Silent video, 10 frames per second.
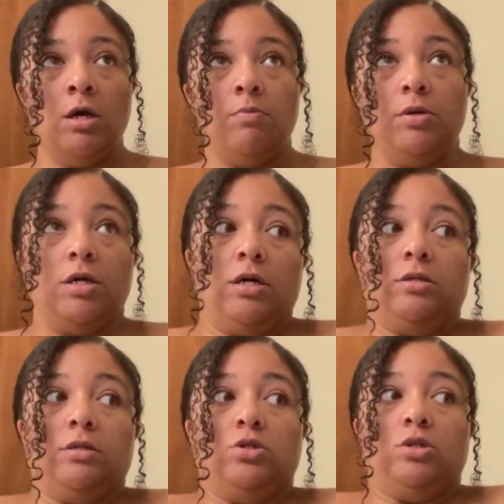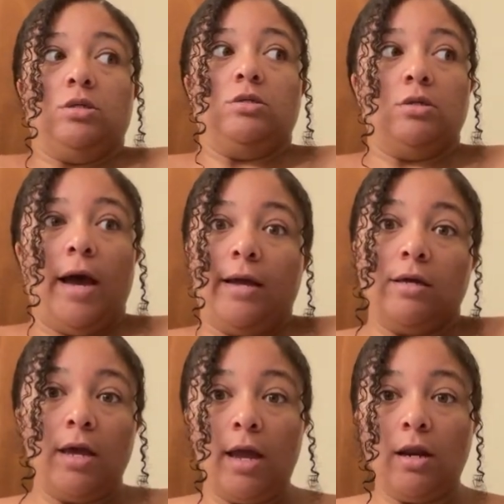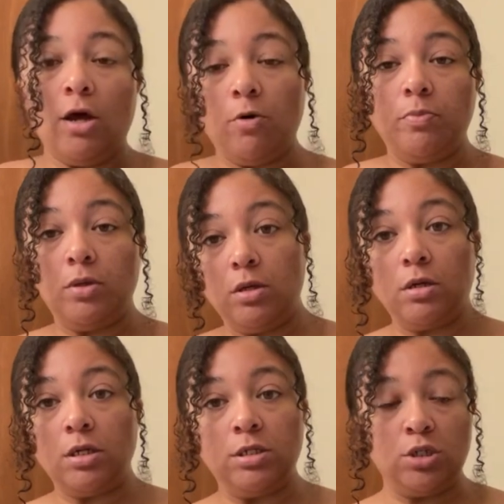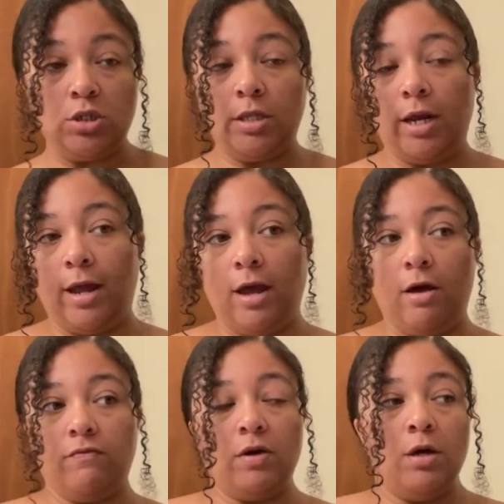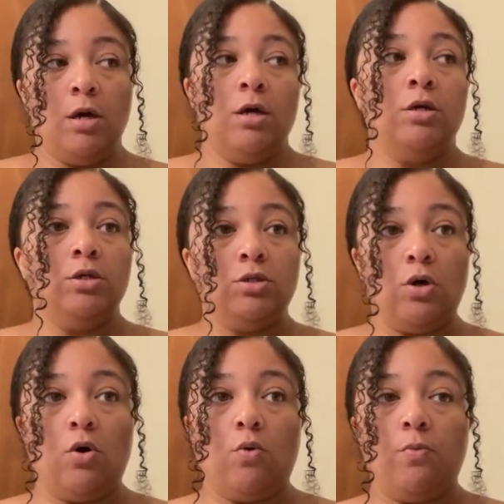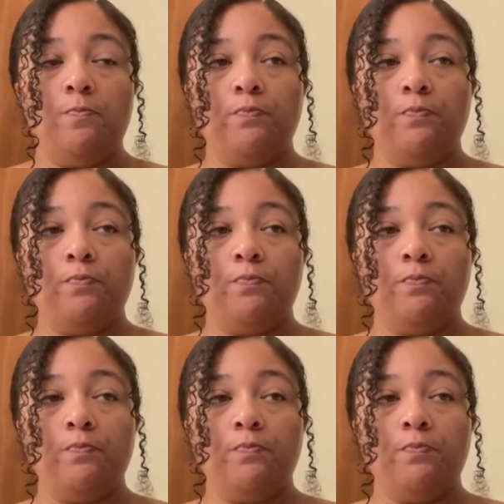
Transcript: because it's just I can't help the condition that I have. So